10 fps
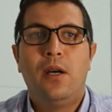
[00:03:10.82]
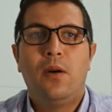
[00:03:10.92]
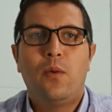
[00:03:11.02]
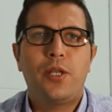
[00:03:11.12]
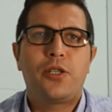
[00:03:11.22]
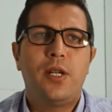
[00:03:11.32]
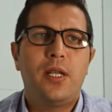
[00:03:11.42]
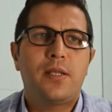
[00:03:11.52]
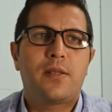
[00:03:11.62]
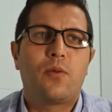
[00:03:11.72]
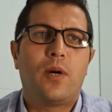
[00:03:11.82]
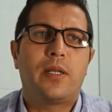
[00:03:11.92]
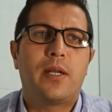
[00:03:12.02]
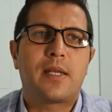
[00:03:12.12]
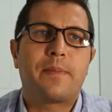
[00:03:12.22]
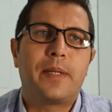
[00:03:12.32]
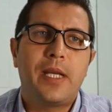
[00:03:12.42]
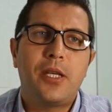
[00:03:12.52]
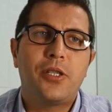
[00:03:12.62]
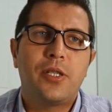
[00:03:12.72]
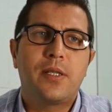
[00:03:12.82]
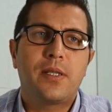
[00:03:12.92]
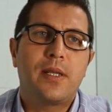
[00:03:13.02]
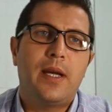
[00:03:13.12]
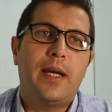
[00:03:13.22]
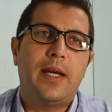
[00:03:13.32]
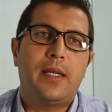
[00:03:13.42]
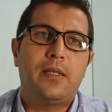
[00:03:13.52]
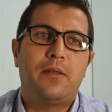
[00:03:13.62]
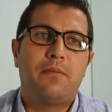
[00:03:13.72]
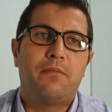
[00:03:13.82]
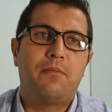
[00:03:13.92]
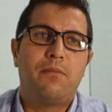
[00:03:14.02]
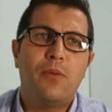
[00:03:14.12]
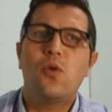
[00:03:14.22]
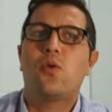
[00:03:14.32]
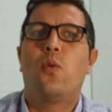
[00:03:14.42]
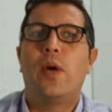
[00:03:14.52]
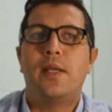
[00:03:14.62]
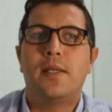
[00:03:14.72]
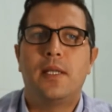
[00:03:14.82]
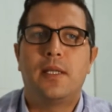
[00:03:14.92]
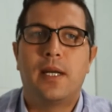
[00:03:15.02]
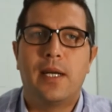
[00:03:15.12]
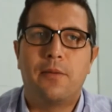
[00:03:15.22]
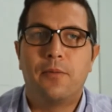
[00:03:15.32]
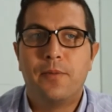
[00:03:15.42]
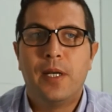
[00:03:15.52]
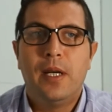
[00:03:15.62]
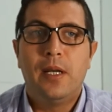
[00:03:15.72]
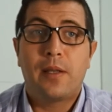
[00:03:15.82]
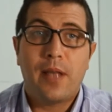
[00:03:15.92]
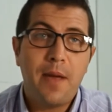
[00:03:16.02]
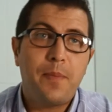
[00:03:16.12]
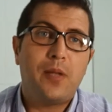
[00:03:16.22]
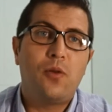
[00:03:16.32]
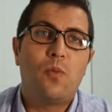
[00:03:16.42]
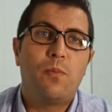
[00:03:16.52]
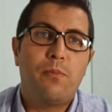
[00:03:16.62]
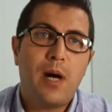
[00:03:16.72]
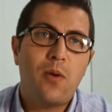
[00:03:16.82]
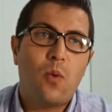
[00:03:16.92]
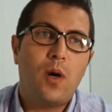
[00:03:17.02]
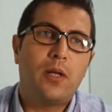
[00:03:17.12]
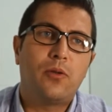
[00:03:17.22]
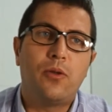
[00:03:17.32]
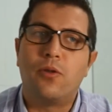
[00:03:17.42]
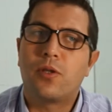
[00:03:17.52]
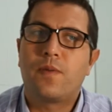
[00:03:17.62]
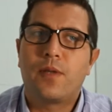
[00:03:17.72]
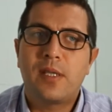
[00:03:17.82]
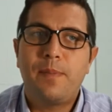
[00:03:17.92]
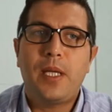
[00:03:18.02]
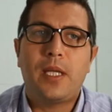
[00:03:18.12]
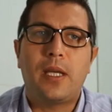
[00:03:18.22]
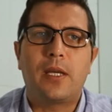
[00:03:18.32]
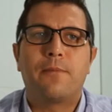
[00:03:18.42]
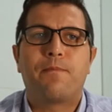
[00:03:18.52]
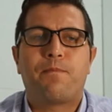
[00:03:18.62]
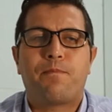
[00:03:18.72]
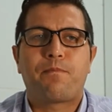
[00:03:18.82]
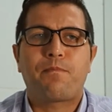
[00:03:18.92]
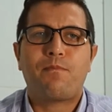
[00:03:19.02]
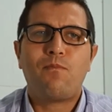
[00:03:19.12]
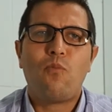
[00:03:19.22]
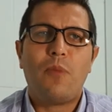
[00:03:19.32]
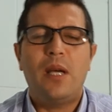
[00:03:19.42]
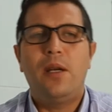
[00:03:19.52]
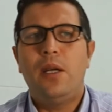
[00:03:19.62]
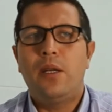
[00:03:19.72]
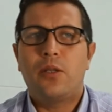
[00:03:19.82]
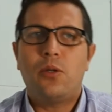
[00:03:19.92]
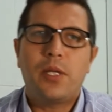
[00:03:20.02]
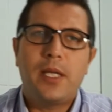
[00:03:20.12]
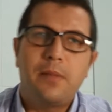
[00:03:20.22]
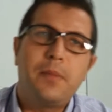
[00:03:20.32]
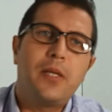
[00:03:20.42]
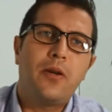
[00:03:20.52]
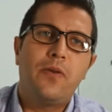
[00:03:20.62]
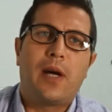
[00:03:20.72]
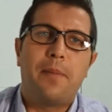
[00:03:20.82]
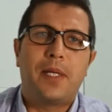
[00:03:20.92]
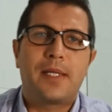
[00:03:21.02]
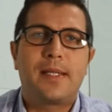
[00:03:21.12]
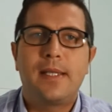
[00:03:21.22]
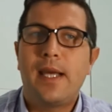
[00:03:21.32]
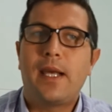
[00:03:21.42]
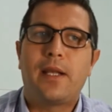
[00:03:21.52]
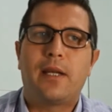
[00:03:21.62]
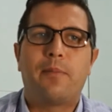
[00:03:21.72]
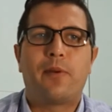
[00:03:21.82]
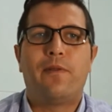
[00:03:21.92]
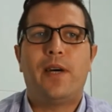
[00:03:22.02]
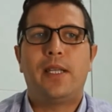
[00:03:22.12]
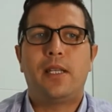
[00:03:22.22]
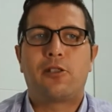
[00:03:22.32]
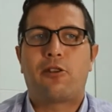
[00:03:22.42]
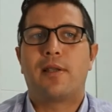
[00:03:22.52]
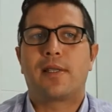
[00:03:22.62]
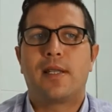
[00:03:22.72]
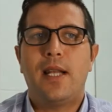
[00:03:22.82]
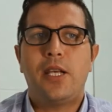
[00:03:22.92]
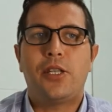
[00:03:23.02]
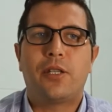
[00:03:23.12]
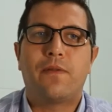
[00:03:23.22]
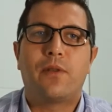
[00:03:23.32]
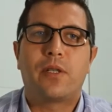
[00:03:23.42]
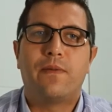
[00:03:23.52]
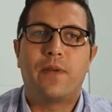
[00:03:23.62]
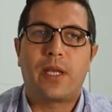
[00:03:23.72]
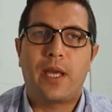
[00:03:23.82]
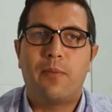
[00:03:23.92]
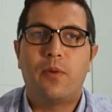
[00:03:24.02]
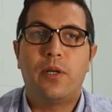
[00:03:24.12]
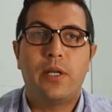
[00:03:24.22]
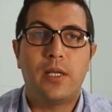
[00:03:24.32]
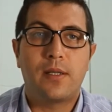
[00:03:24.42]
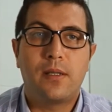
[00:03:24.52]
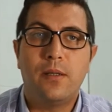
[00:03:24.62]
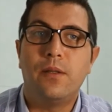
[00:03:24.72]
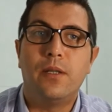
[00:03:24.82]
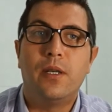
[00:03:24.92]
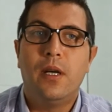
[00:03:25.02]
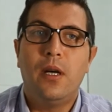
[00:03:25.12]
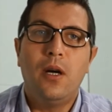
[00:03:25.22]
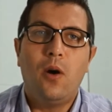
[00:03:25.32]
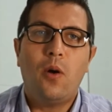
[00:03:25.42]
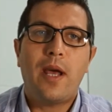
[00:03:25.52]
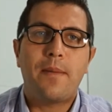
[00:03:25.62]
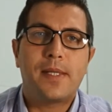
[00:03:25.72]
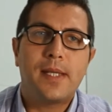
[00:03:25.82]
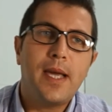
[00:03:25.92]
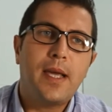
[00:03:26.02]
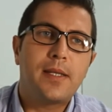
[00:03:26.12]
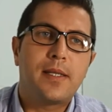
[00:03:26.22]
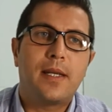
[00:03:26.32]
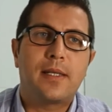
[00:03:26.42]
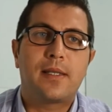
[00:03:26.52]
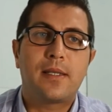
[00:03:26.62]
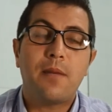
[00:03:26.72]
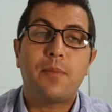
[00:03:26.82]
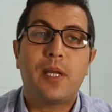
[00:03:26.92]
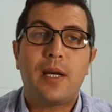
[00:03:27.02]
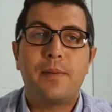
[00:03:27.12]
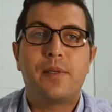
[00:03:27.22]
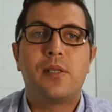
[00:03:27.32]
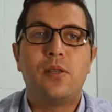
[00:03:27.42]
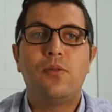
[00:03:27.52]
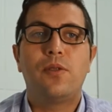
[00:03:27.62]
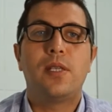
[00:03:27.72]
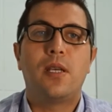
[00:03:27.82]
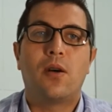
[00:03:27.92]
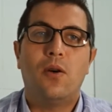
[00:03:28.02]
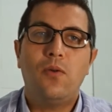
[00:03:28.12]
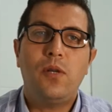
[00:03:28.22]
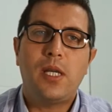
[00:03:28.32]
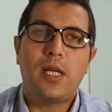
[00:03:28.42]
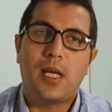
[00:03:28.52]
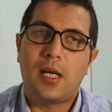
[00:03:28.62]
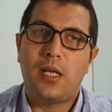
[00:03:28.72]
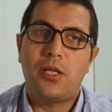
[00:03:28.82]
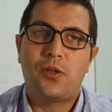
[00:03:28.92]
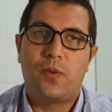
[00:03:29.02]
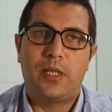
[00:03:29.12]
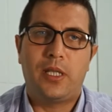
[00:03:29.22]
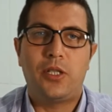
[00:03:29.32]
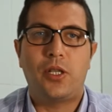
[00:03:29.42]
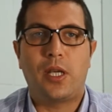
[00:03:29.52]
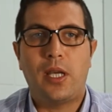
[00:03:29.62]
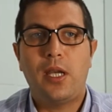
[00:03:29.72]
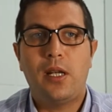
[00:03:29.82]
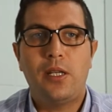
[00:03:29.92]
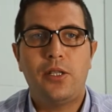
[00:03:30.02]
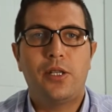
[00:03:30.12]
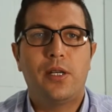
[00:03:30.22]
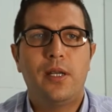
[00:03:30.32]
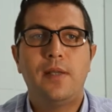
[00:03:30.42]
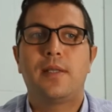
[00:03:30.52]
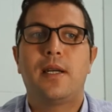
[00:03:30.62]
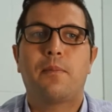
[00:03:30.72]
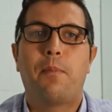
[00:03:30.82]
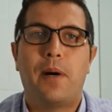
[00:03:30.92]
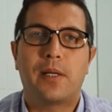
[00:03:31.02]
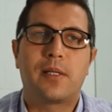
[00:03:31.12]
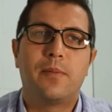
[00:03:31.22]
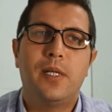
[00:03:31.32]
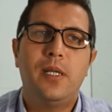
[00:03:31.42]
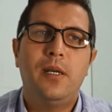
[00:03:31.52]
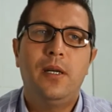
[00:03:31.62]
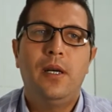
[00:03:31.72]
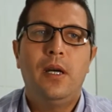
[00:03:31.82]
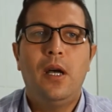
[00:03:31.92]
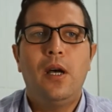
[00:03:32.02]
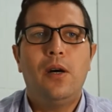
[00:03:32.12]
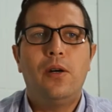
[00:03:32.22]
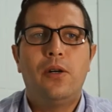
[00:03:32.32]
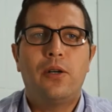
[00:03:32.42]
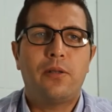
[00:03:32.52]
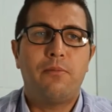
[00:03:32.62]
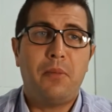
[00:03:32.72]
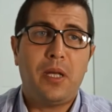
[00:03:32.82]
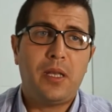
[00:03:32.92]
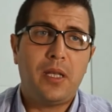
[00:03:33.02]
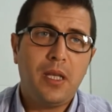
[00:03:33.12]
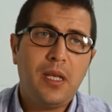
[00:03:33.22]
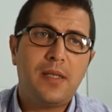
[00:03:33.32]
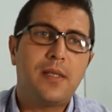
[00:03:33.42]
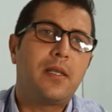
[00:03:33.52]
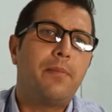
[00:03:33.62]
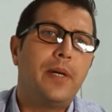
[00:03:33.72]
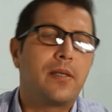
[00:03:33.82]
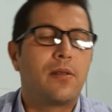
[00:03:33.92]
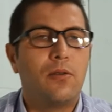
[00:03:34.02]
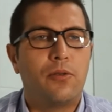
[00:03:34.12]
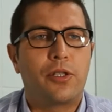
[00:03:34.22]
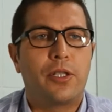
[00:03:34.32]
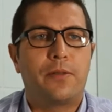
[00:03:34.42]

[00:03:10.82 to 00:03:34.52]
which leads to other explanations and more wasted time that you might want to use for speaking. Don't get me wrong, I'm not saying that providing translation for the vocabulary is good. All I'm saying is that sometimes using only English when teaching English is not possible, or it isn't the best solution.